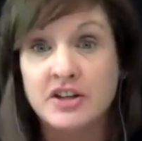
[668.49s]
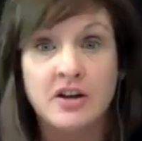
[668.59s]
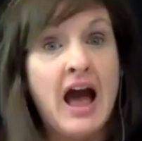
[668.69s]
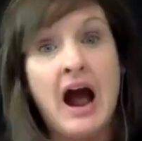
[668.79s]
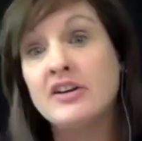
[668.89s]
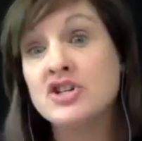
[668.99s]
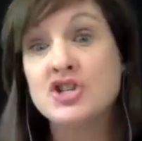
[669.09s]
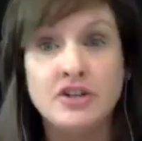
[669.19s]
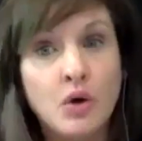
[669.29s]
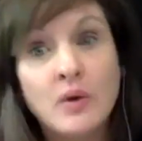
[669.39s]
How does she
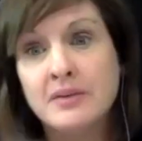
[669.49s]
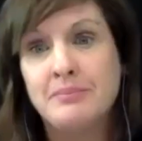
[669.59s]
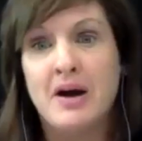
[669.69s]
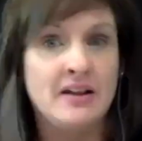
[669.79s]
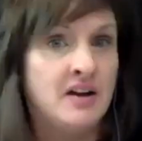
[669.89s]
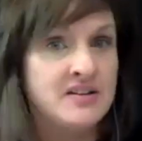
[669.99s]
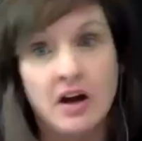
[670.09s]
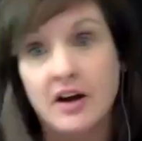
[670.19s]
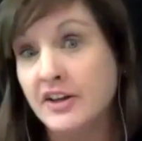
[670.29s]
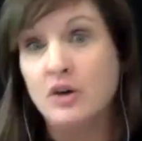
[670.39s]
know what the bylaws are?
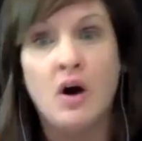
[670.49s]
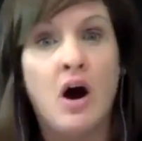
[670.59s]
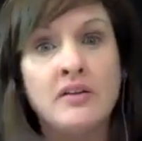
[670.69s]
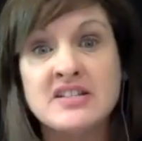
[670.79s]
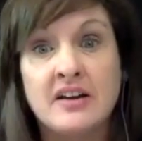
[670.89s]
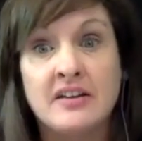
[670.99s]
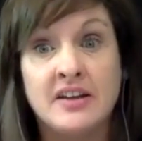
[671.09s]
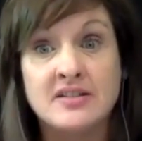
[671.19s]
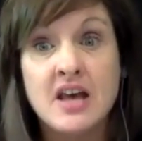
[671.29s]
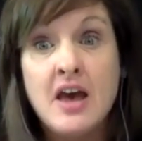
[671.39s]
You know, all these kind of things.